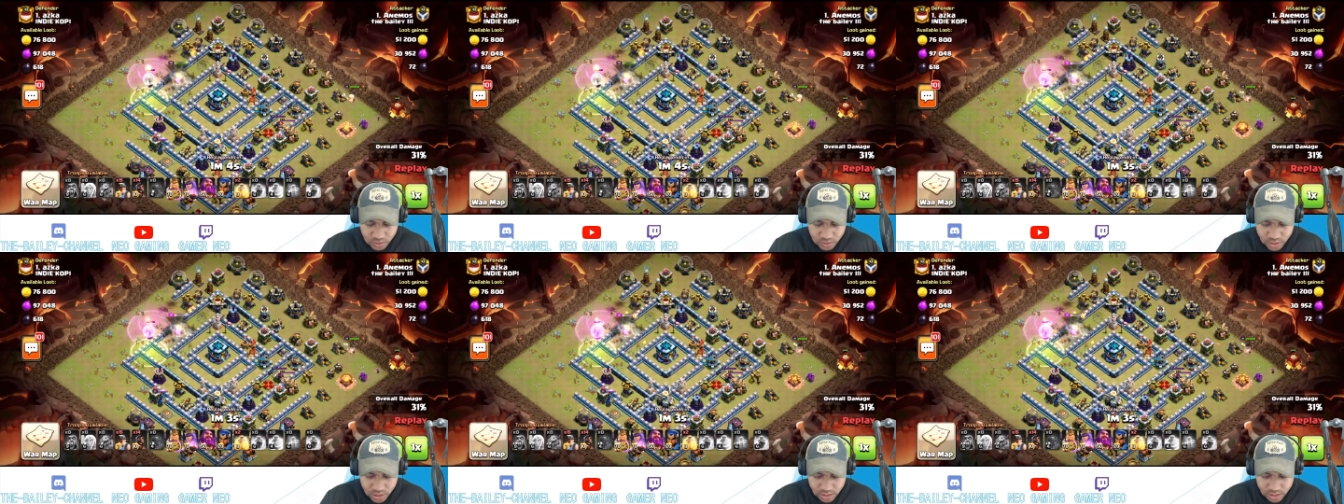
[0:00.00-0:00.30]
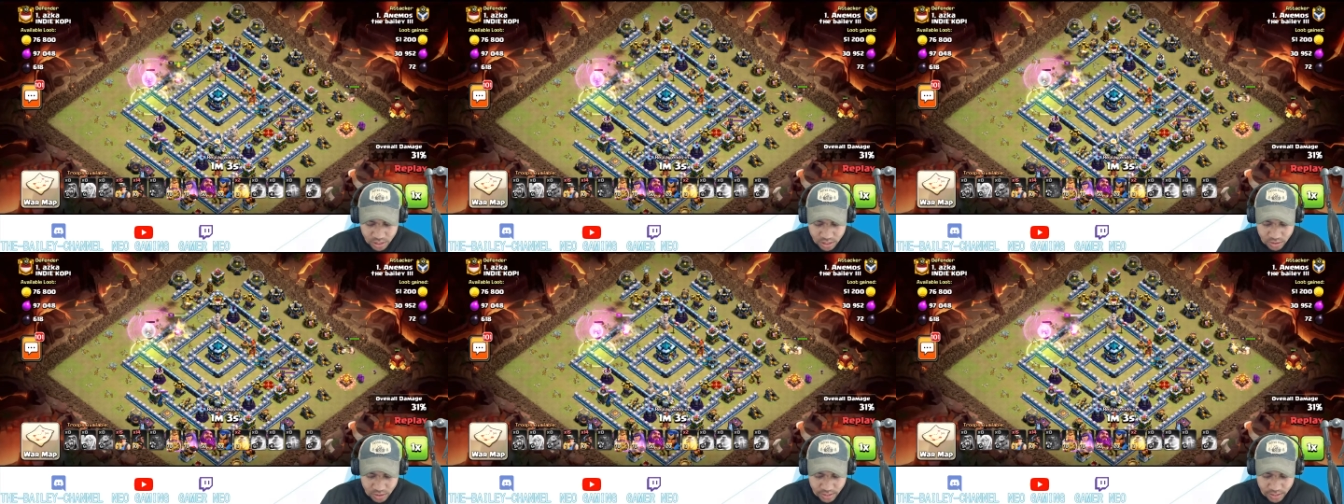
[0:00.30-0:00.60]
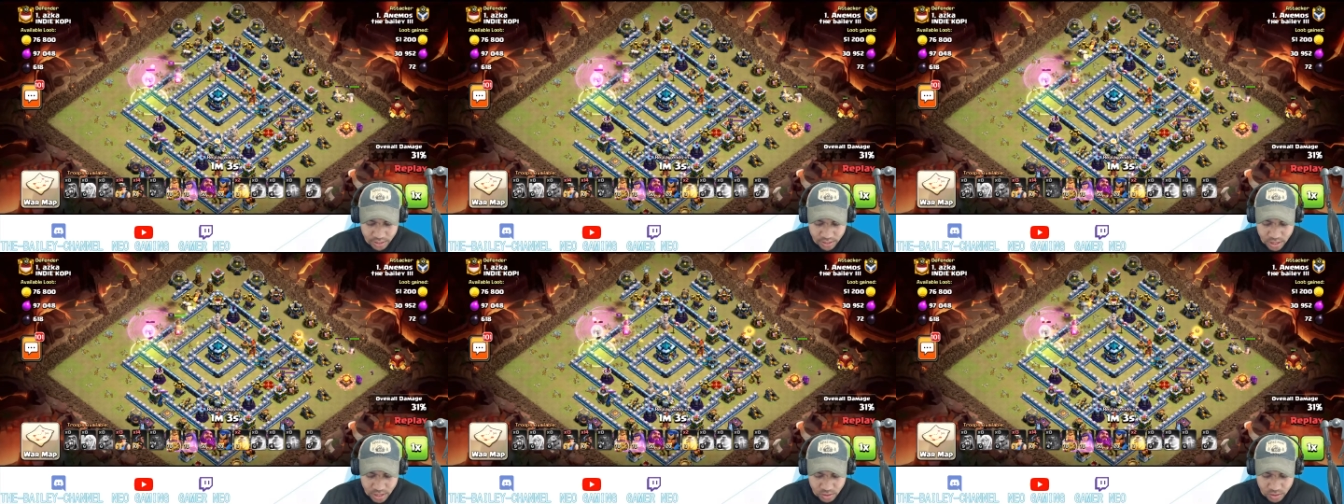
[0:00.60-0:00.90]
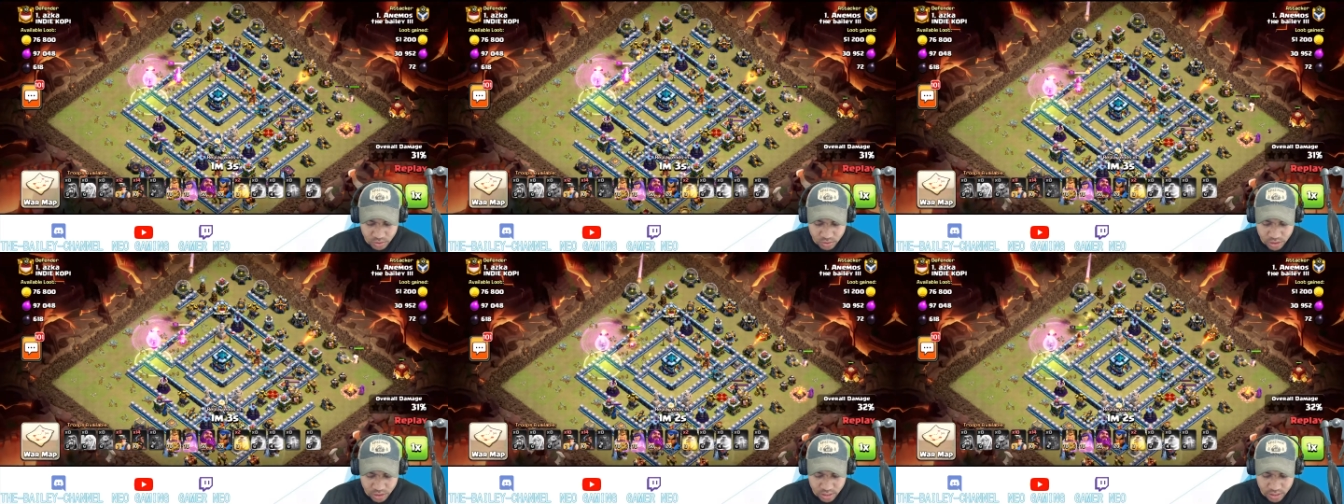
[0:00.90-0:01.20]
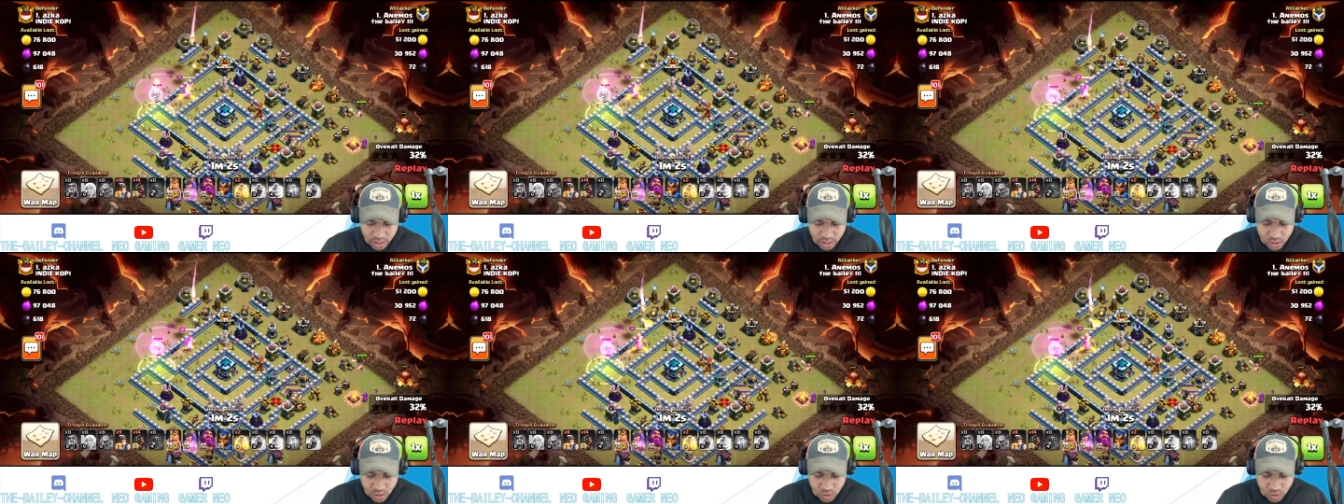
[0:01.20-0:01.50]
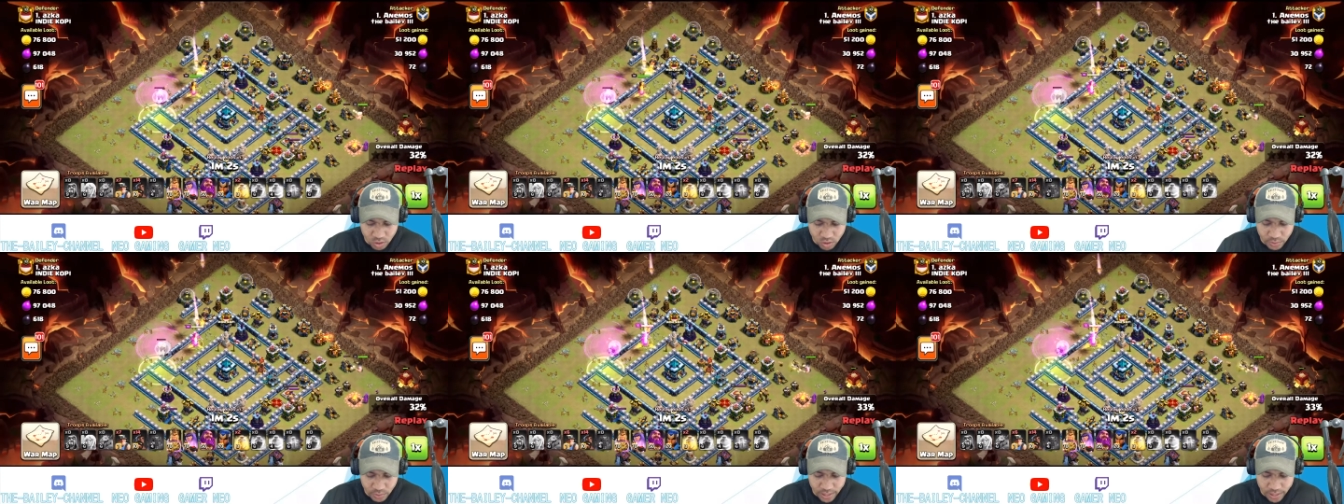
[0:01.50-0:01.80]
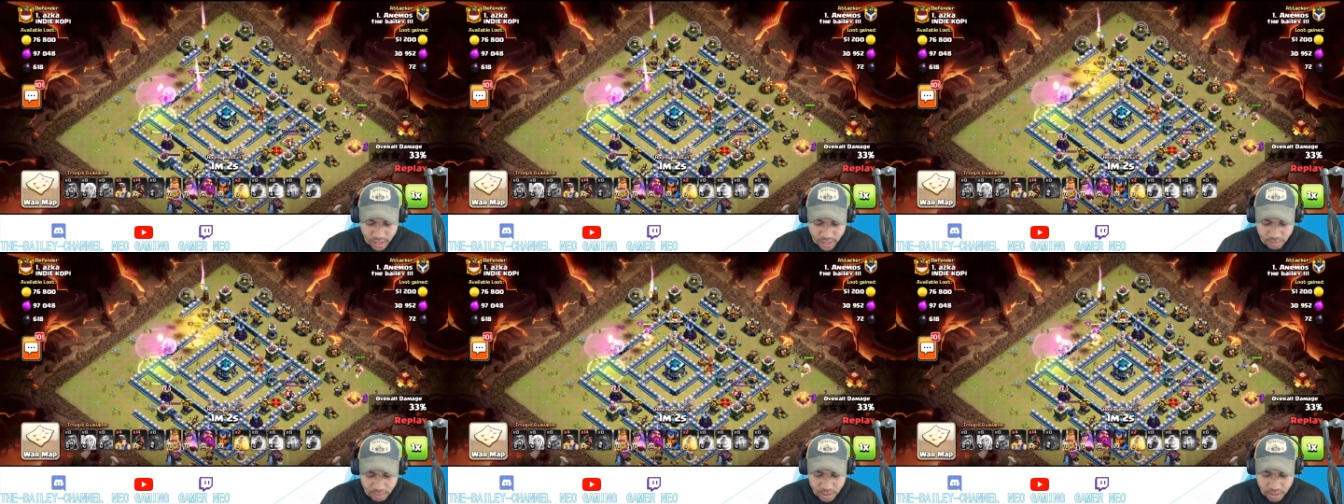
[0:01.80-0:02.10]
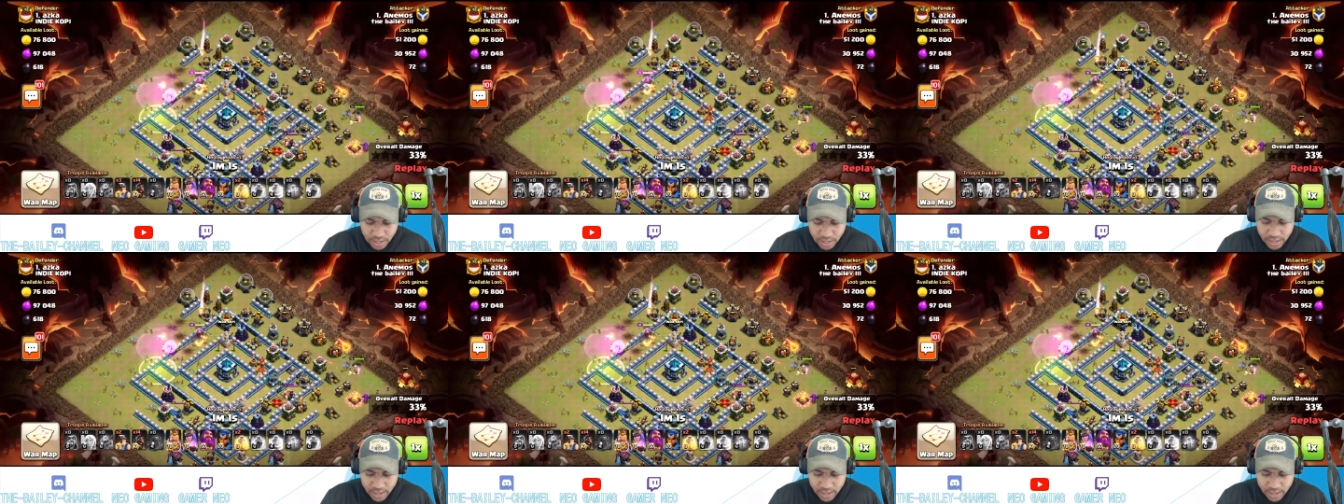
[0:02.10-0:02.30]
He knows she's going to go all the way up